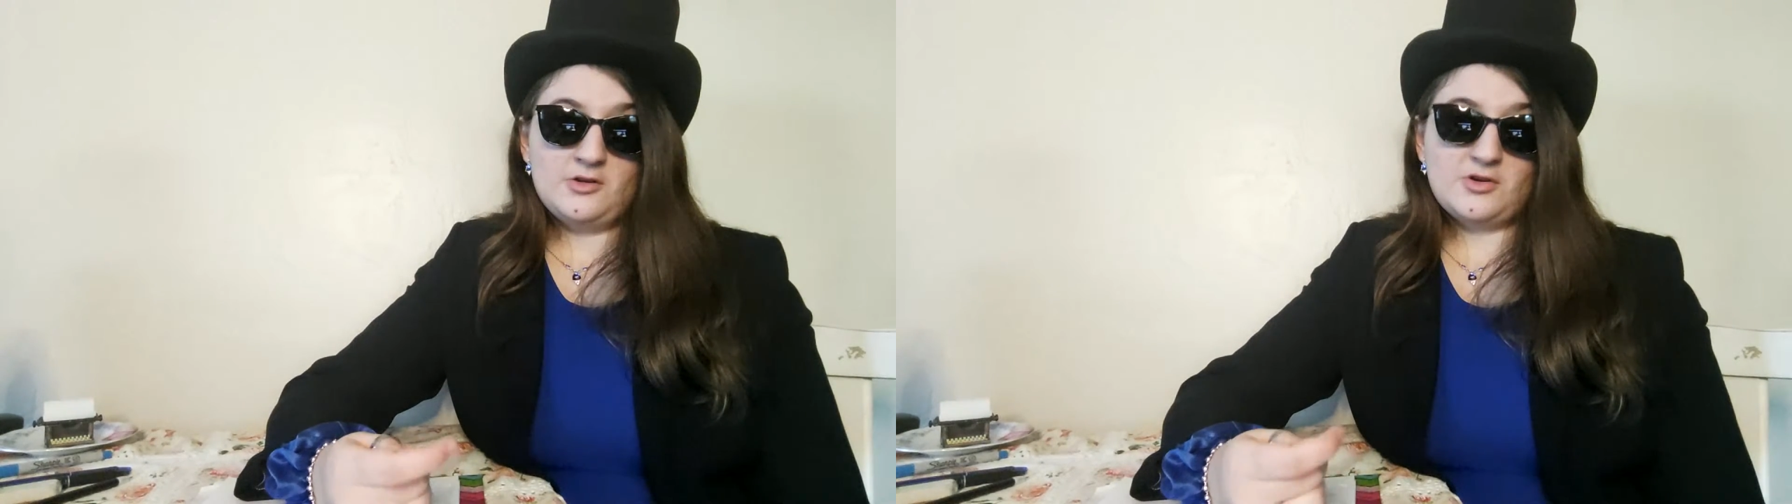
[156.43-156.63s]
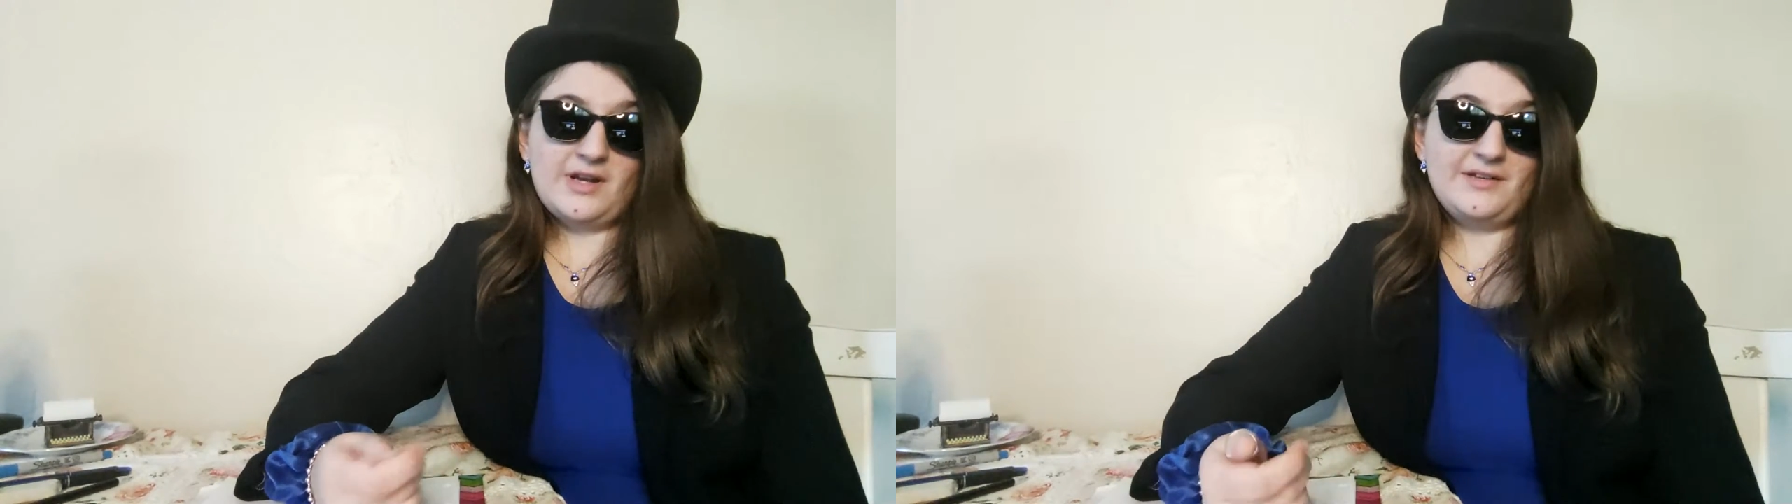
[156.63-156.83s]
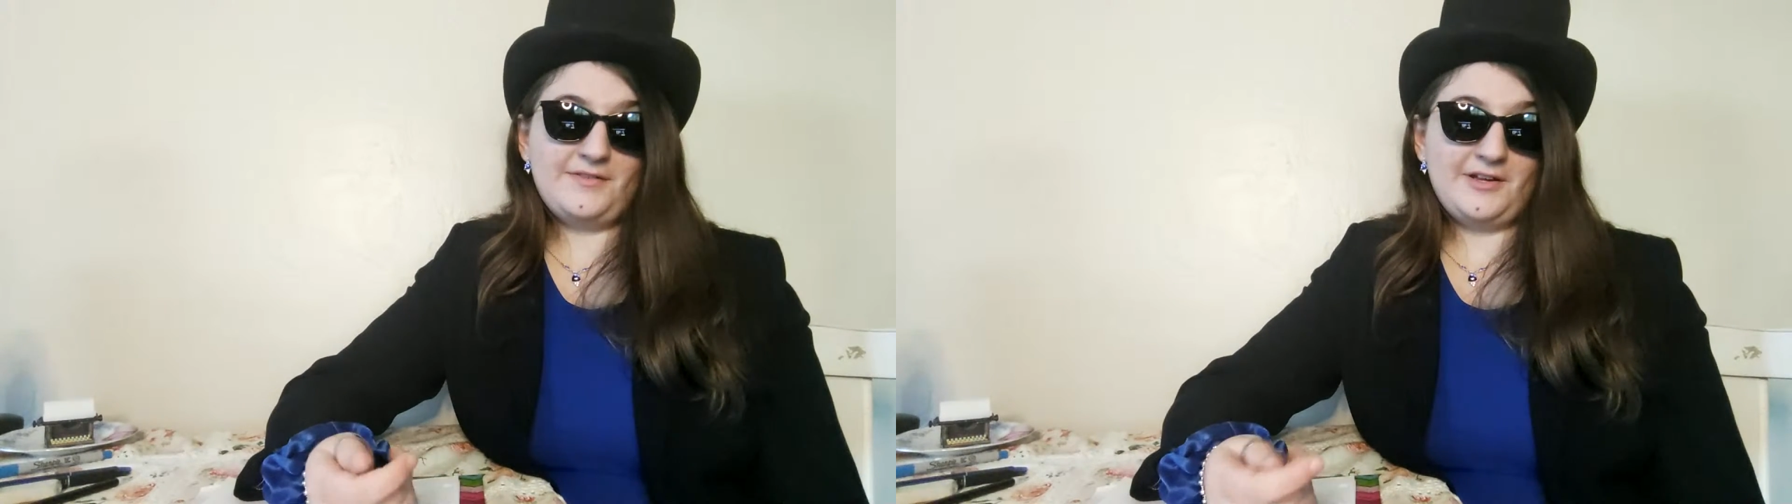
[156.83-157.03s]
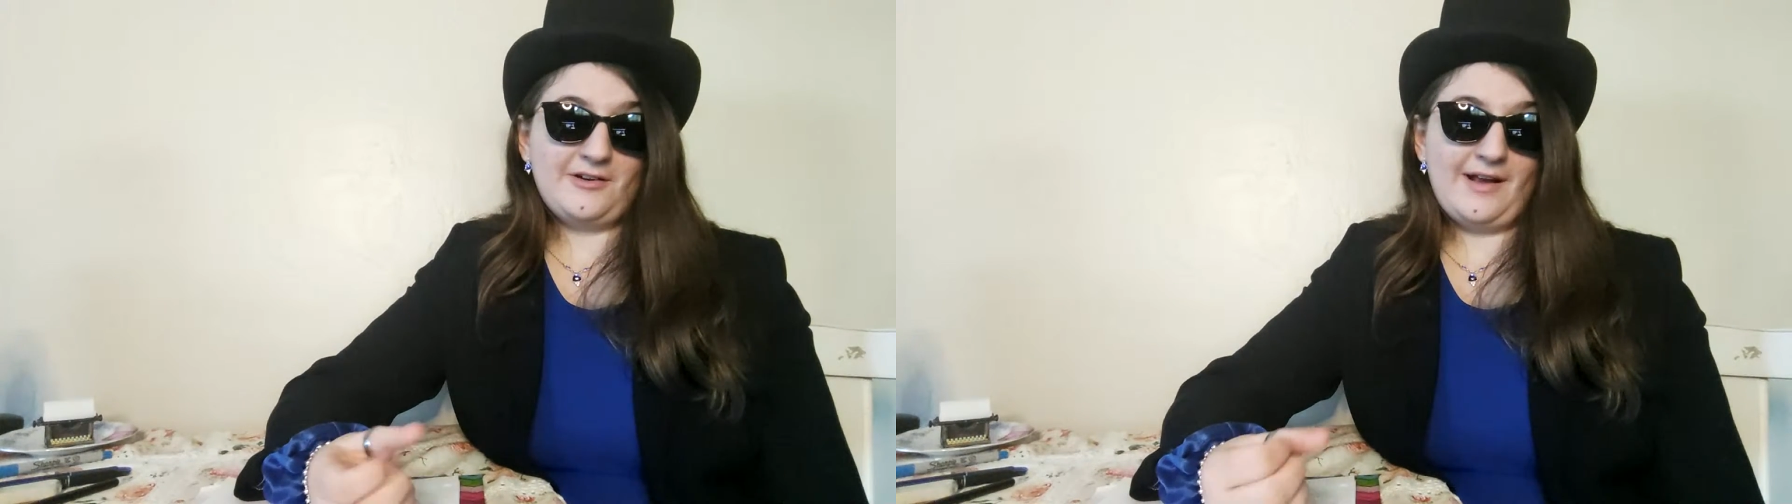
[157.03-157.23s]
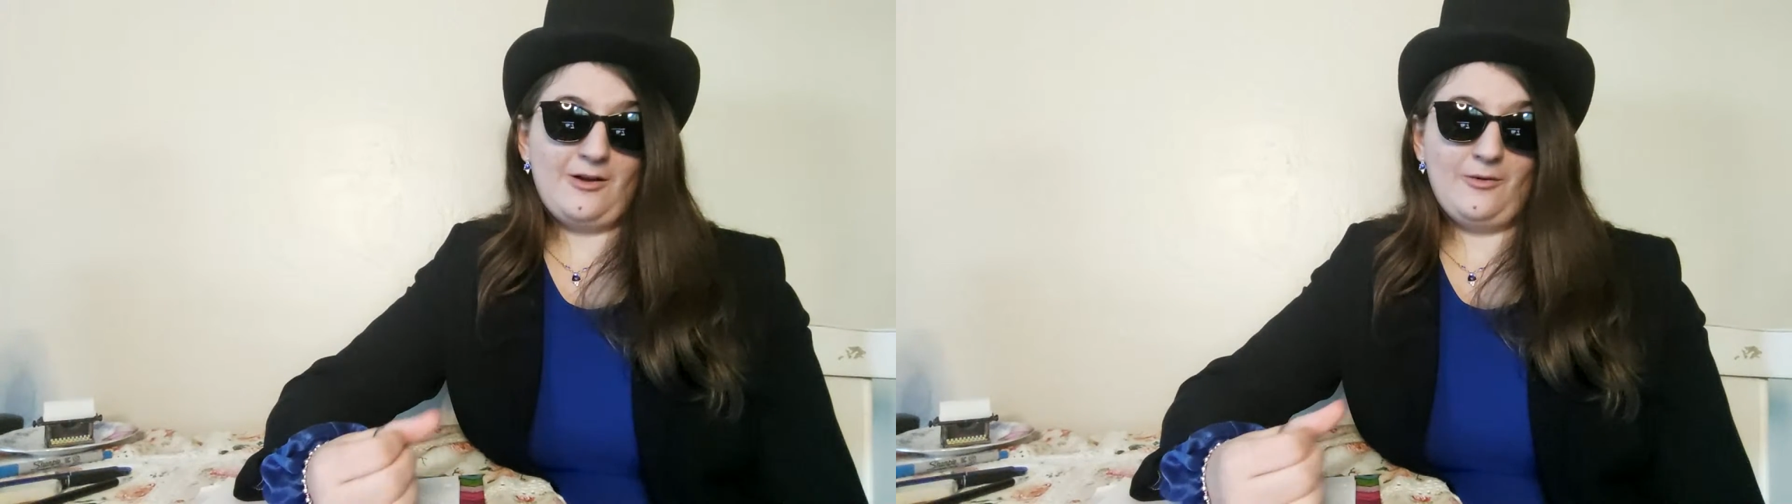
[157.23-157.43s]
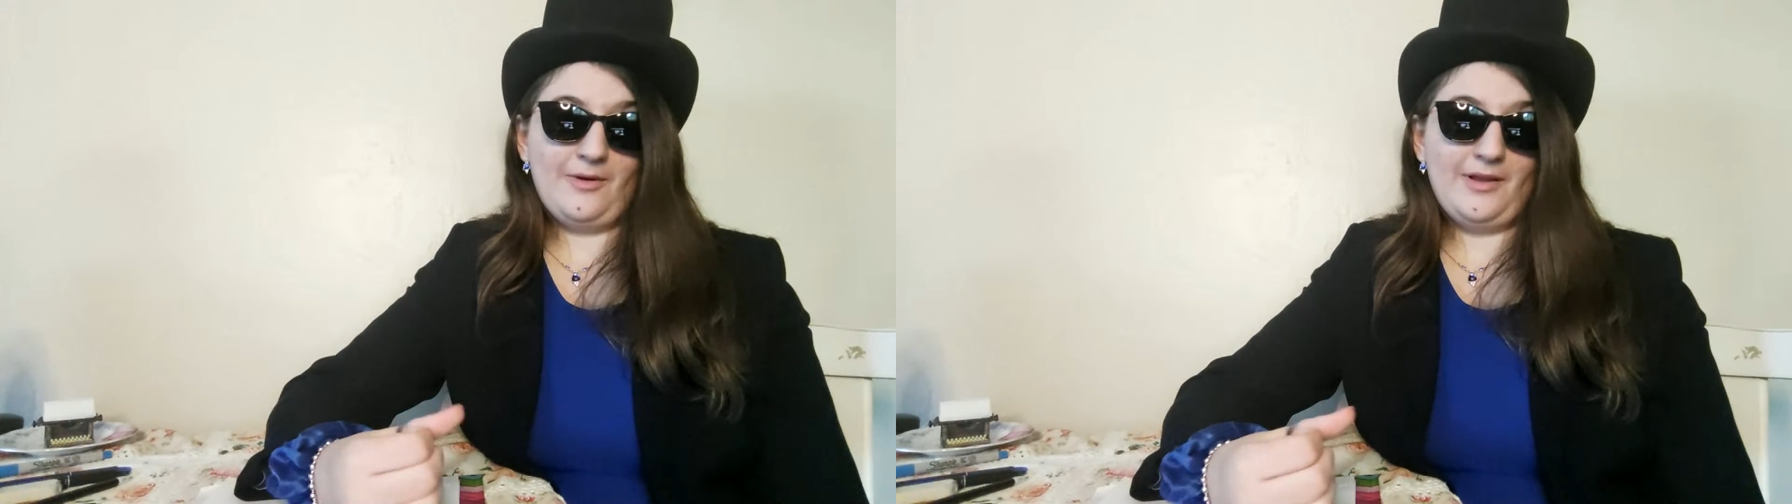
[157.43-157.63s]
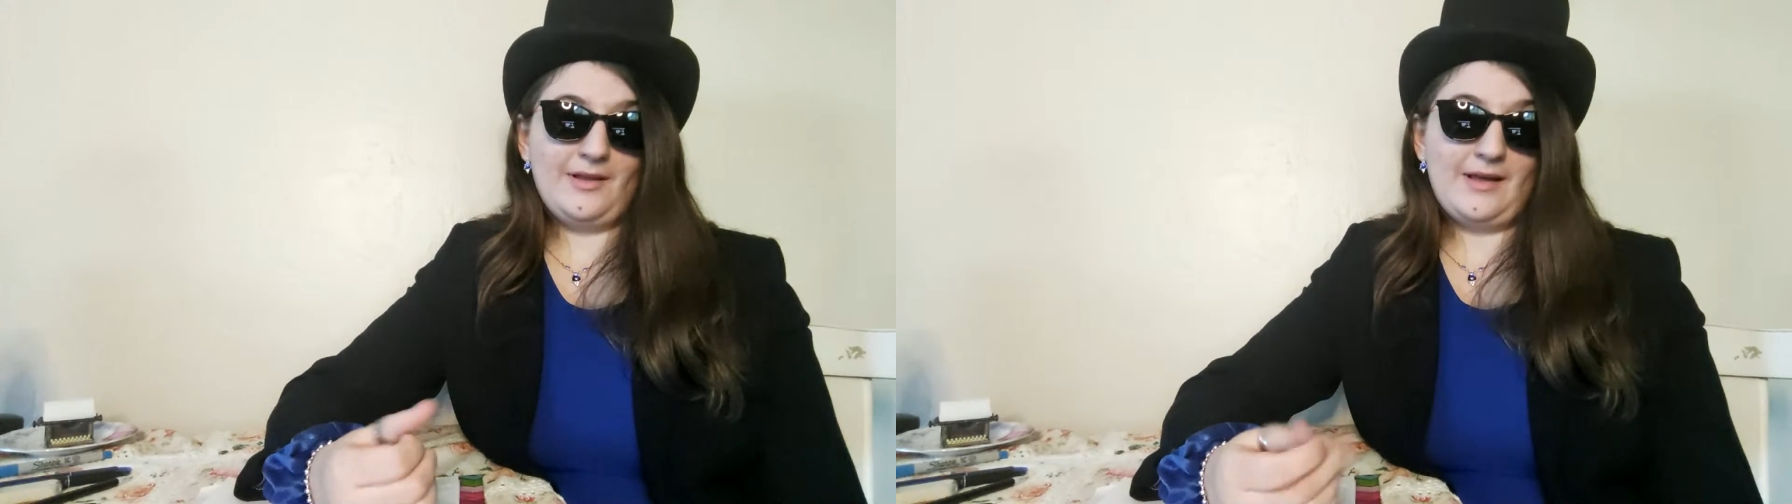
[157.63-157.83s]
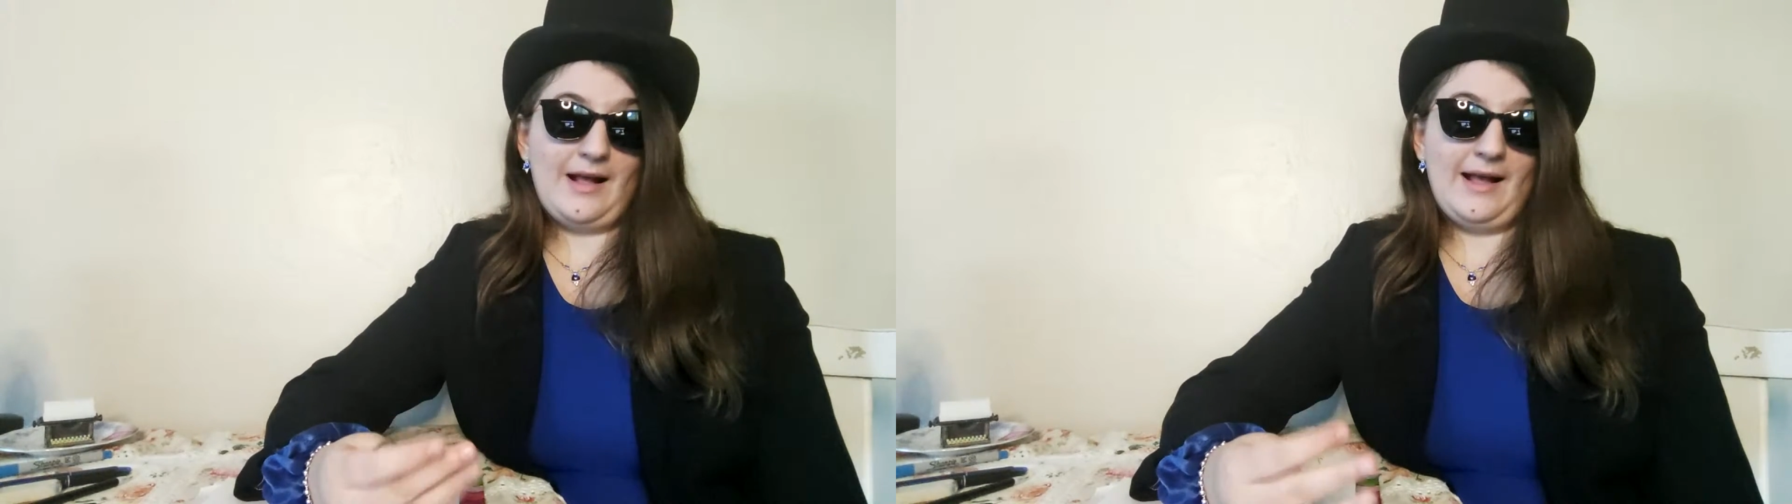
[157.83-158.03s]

trying to figure out what